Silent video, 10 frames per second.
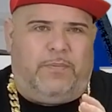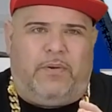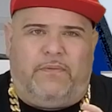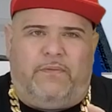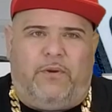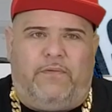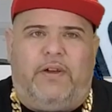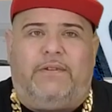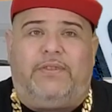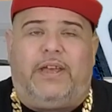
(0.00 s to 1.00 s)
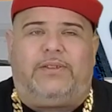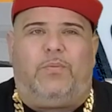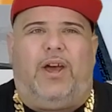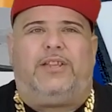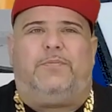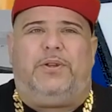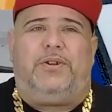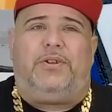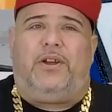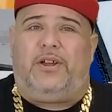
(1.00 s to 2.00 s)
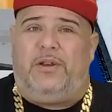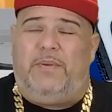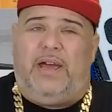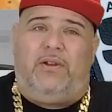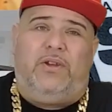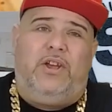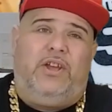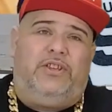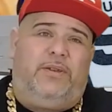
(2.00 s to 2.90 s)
you get up over 4,000 or 5,000 watts. But you're talking about